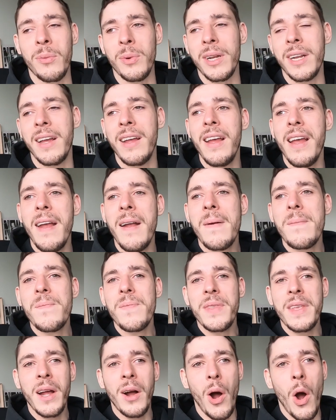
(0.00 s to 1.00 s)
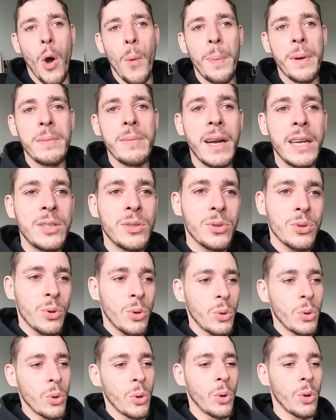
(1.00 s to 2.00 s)
I want to you know, open my
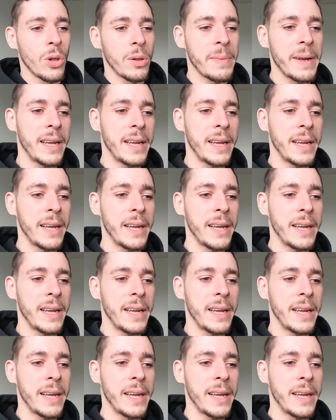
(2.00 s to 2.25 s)
school.